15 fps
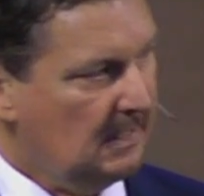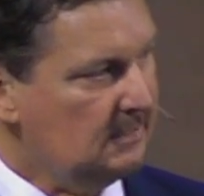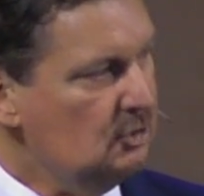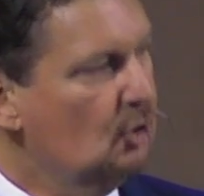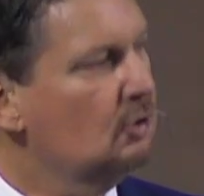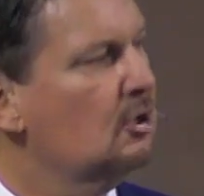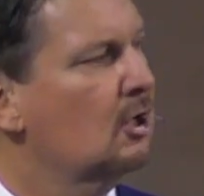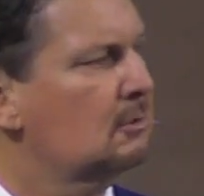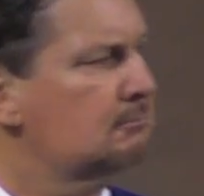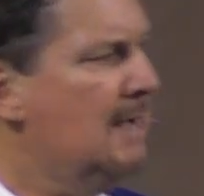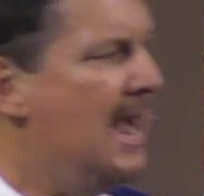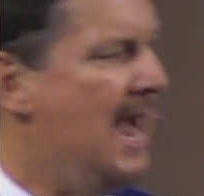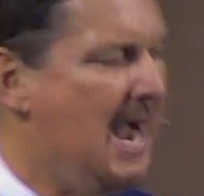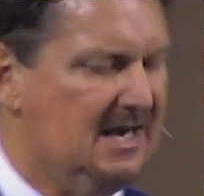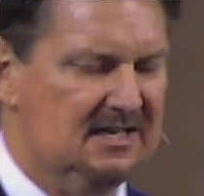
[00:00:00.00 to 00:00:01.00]
Can you look
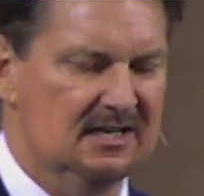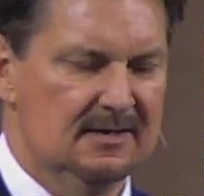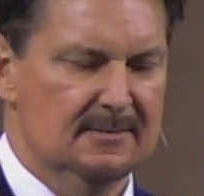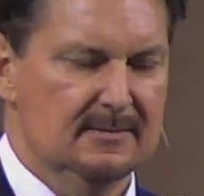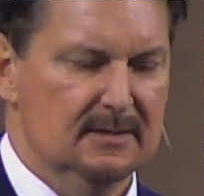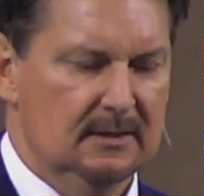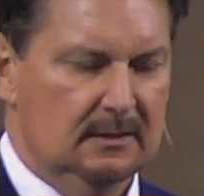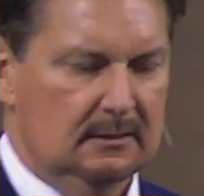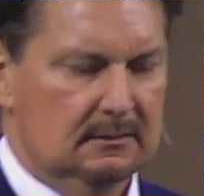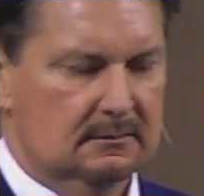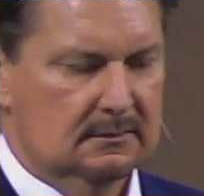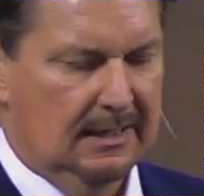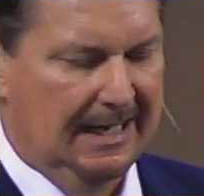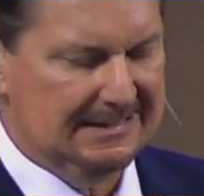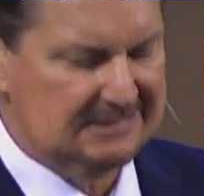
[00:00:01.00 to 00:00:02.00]
back
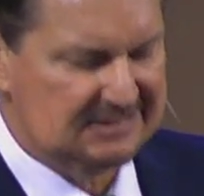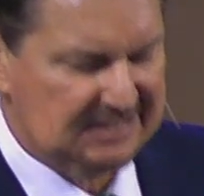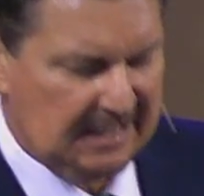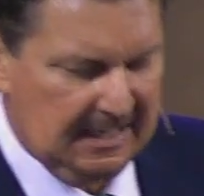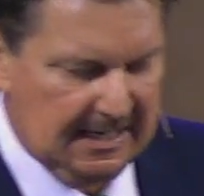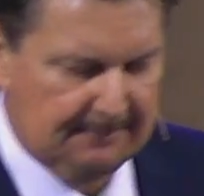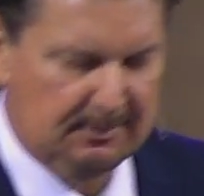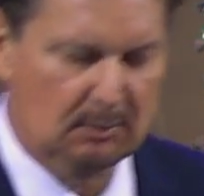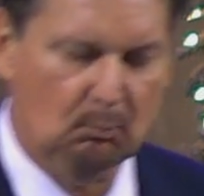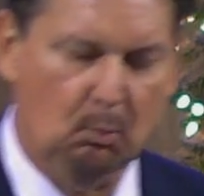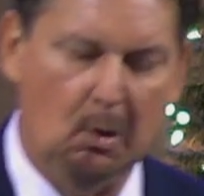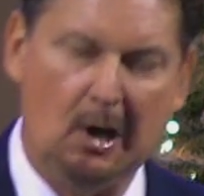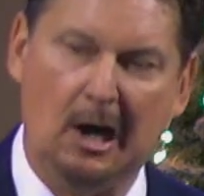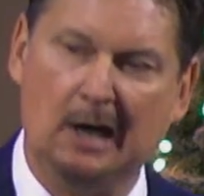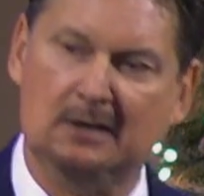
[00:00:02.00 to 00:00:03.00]
and see him at
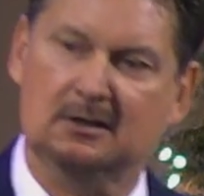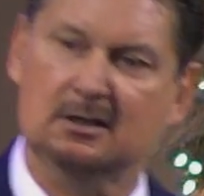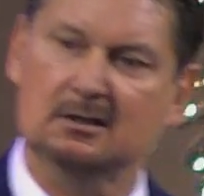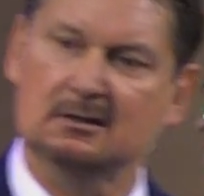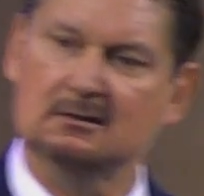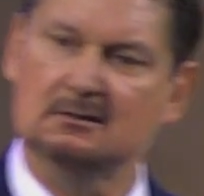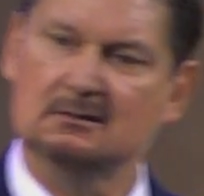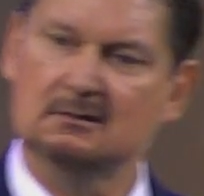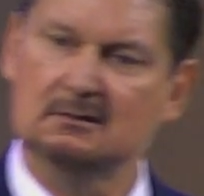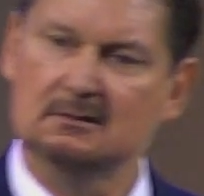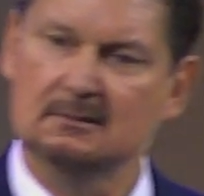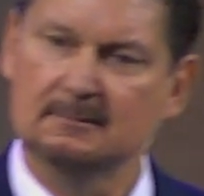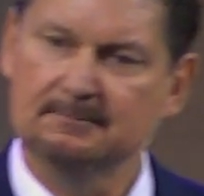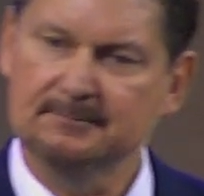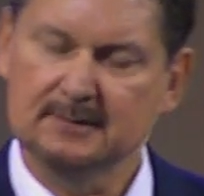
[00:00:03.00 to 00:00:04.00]
work?
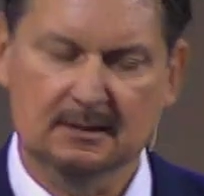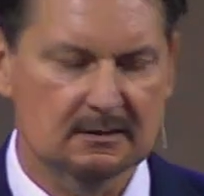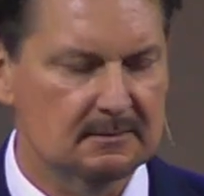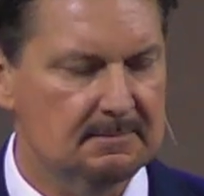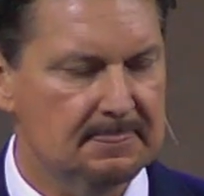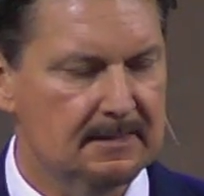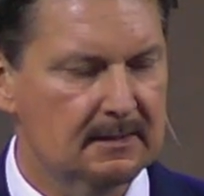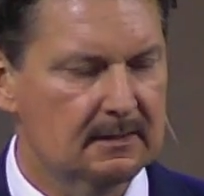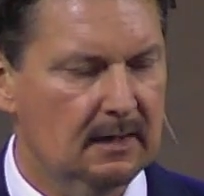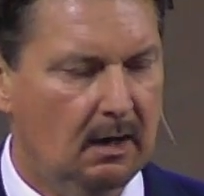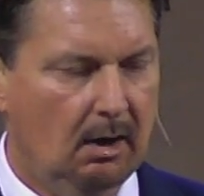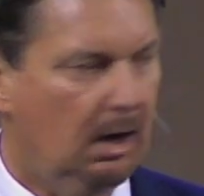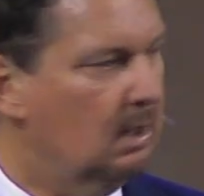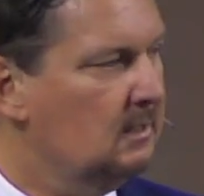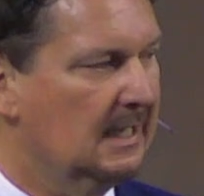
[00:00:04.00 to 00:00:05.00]

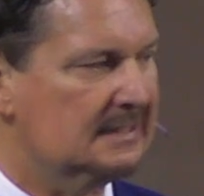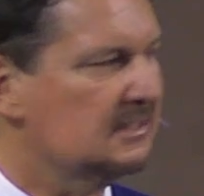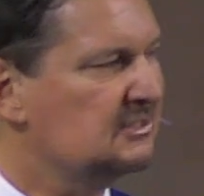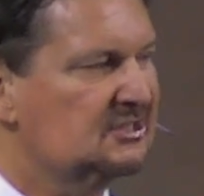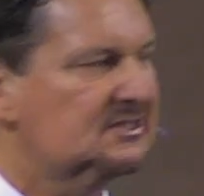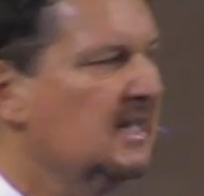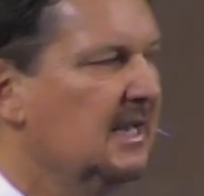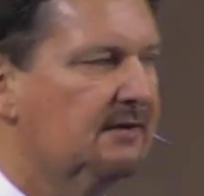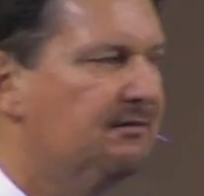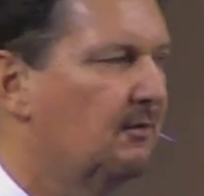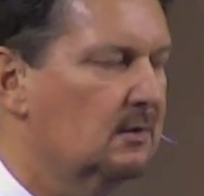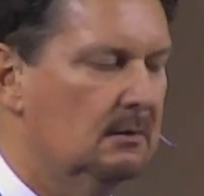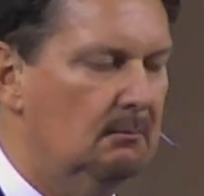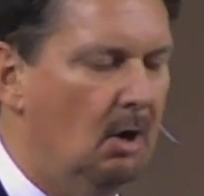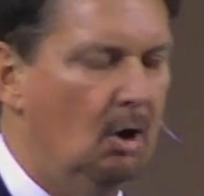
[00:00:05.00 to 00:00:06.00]
Oh, let us think
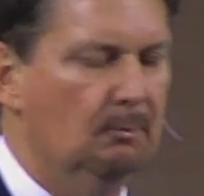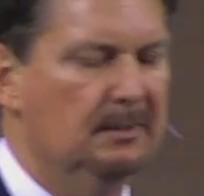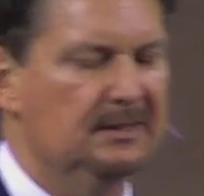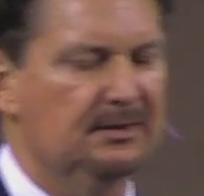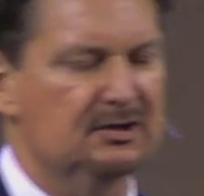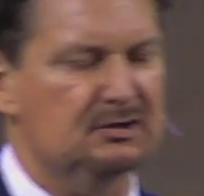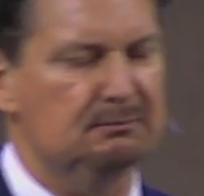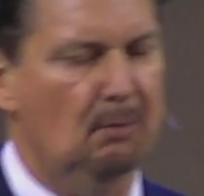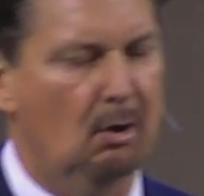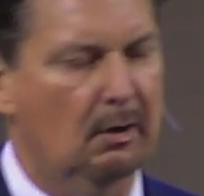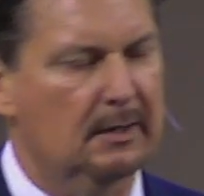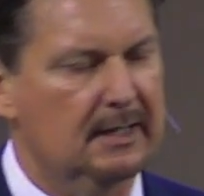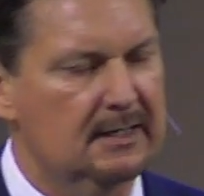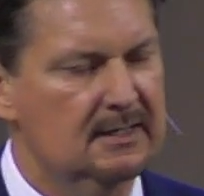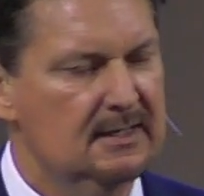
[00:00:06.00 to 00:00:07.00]
for a moment this
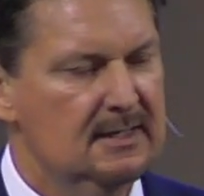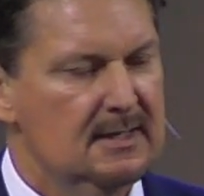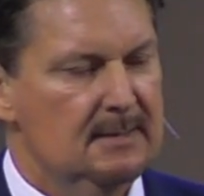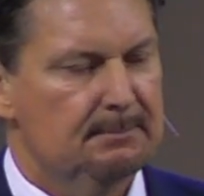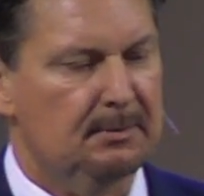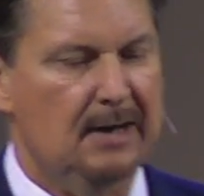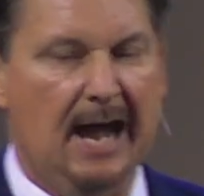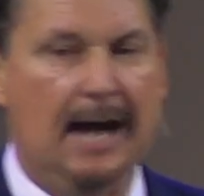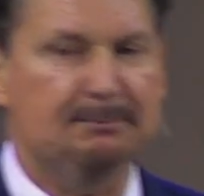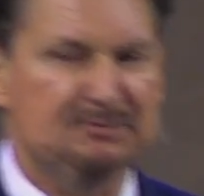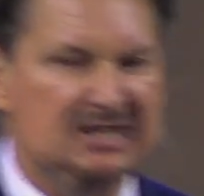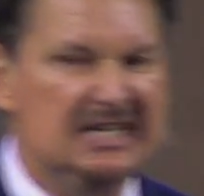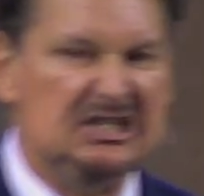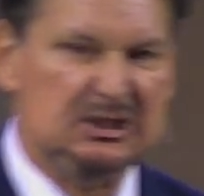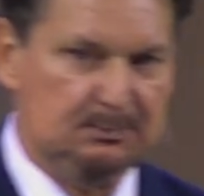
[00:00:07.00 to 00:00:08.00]
morning.
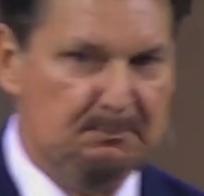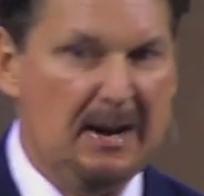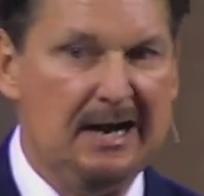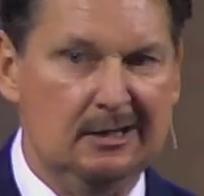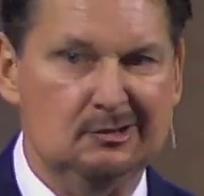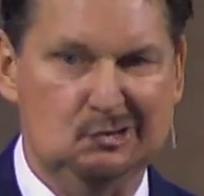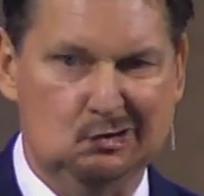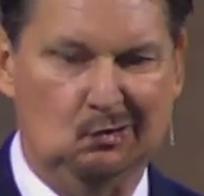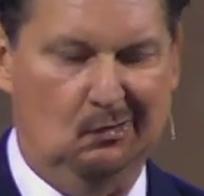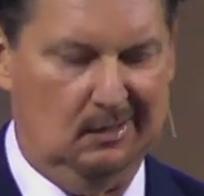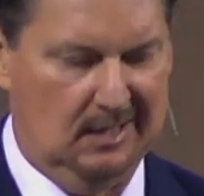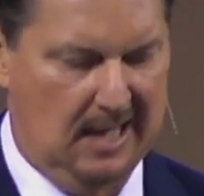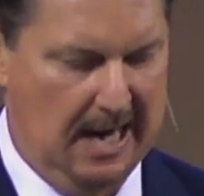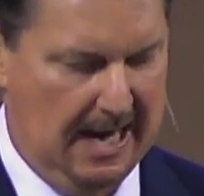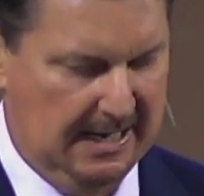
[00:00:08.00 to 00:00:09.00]
Perhaps he spared
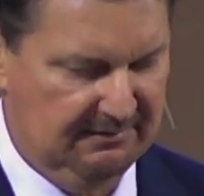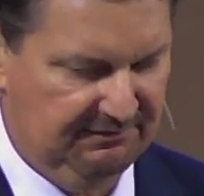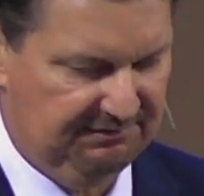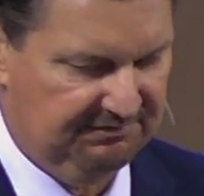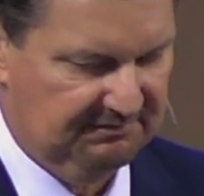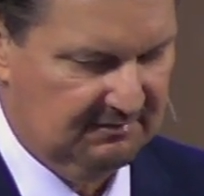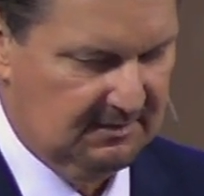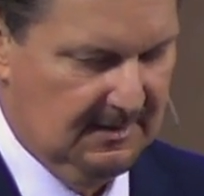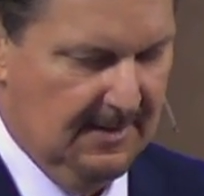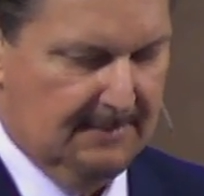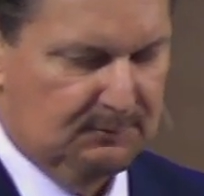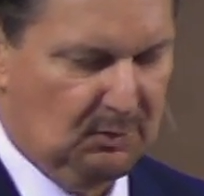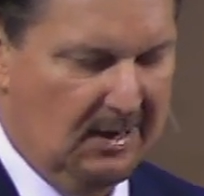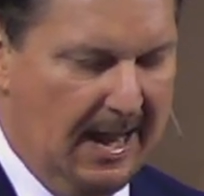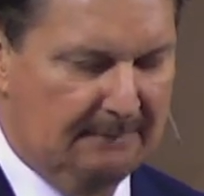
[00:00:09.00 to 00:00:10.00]
your life.
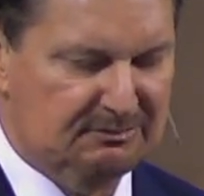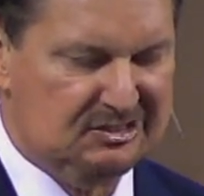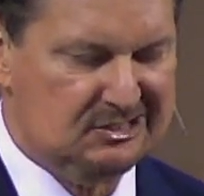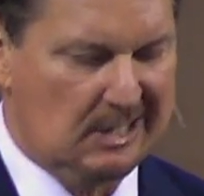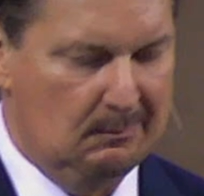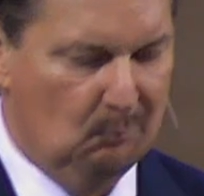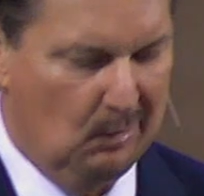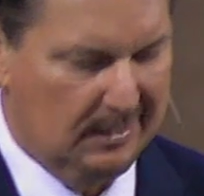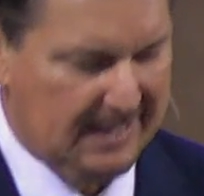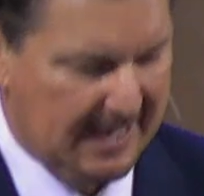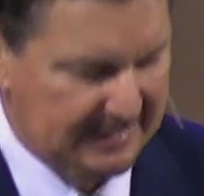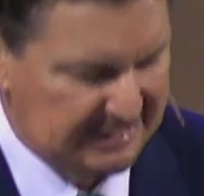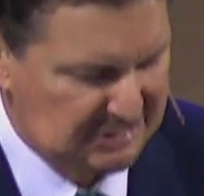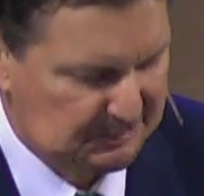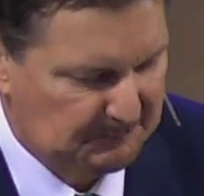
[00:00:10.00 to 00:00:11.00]
Perhaps someone
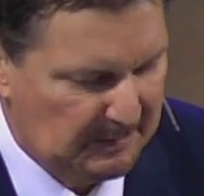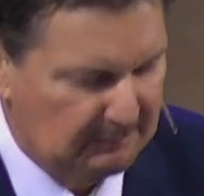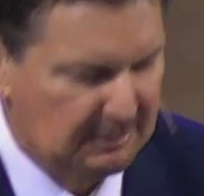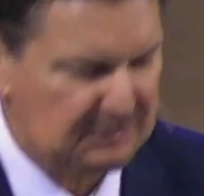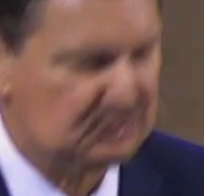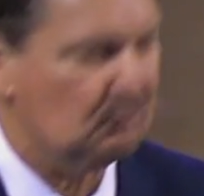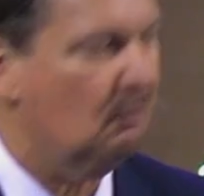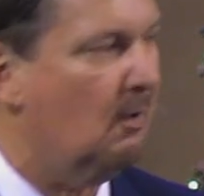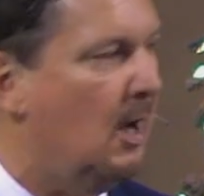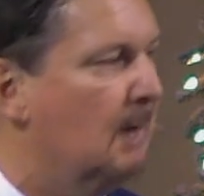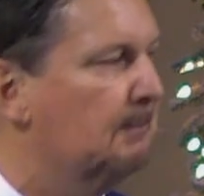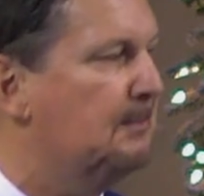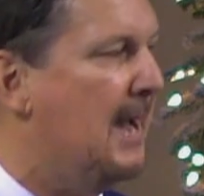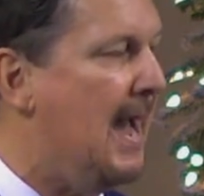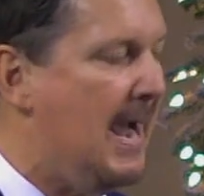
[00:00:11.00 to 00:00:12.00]
had a
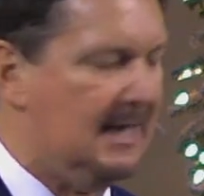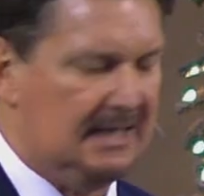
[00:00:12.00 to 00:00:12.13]
spiritual